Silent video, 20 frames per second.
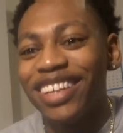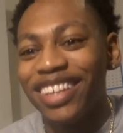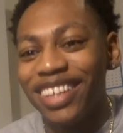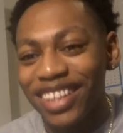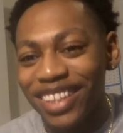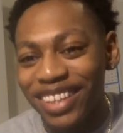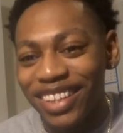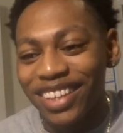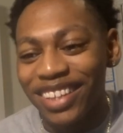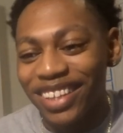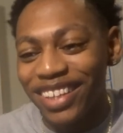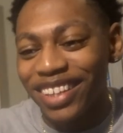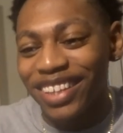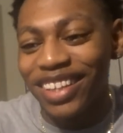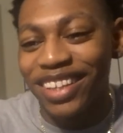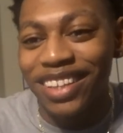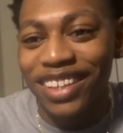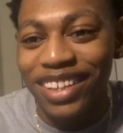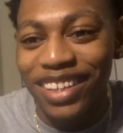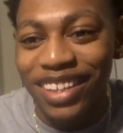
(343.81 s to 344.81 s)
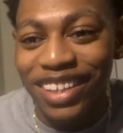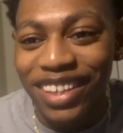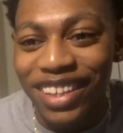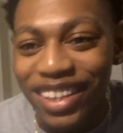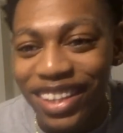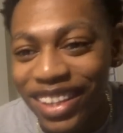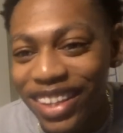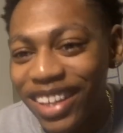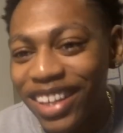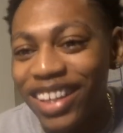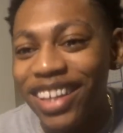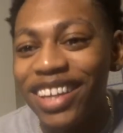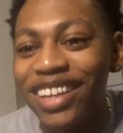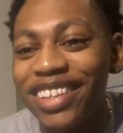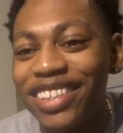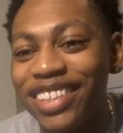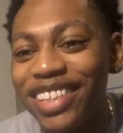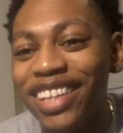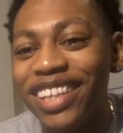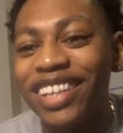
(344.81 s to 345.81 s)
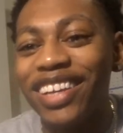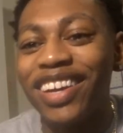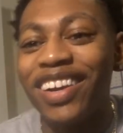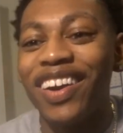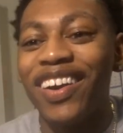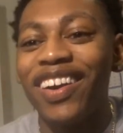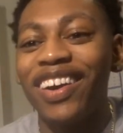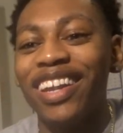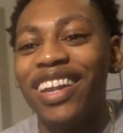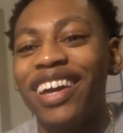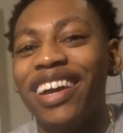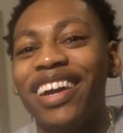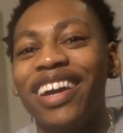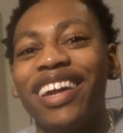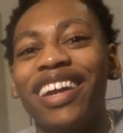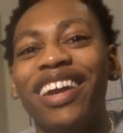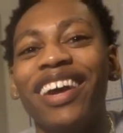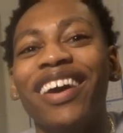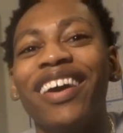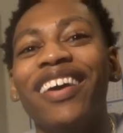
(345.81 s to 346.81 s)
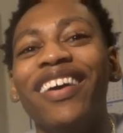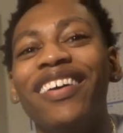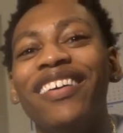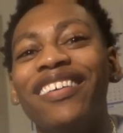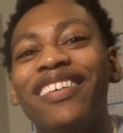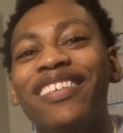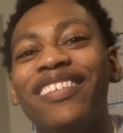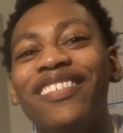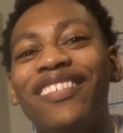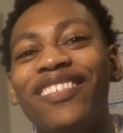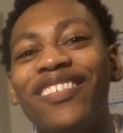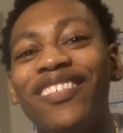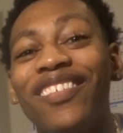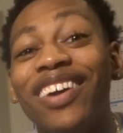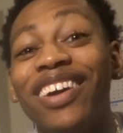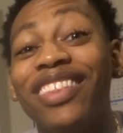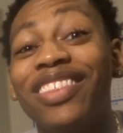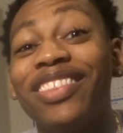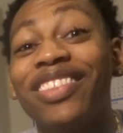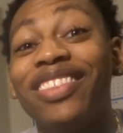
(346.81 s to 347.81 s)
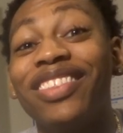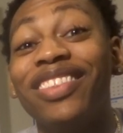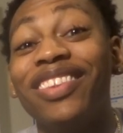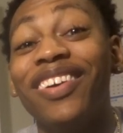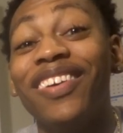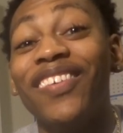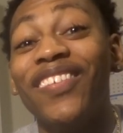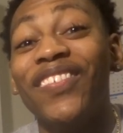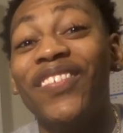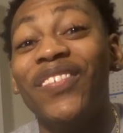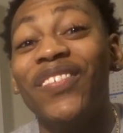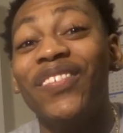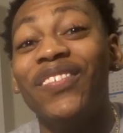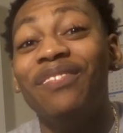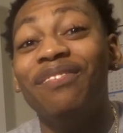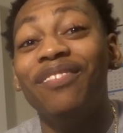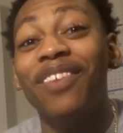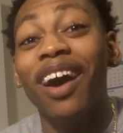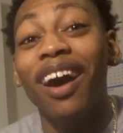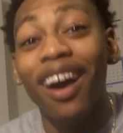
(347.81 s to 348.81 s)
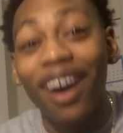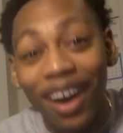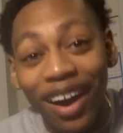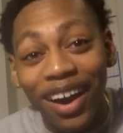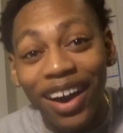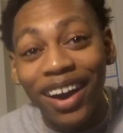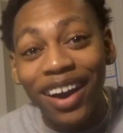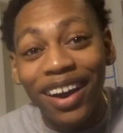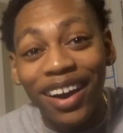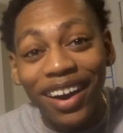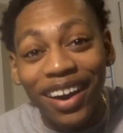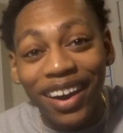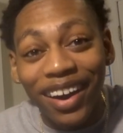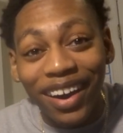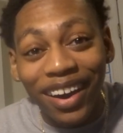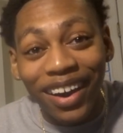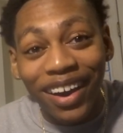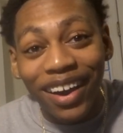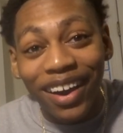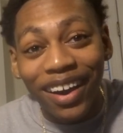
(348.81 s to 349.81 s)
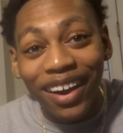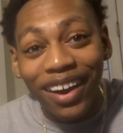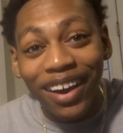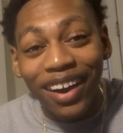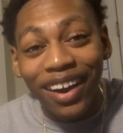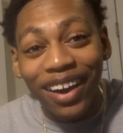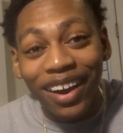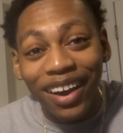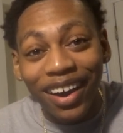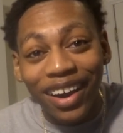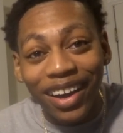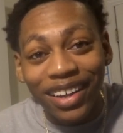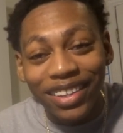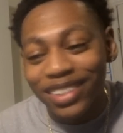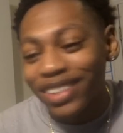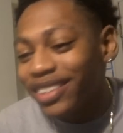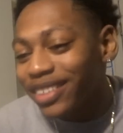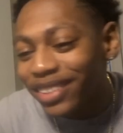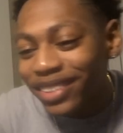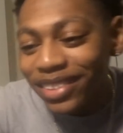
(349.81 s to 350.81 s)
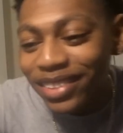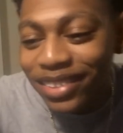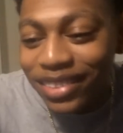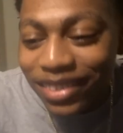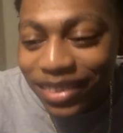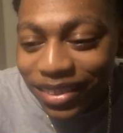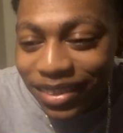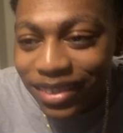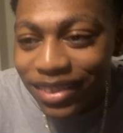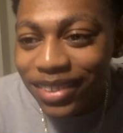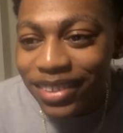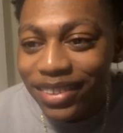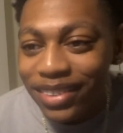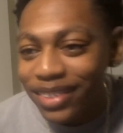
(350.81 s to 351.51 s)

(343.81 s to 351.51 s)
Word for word: heart ache. She in the car like, yo, what the fudge? Again.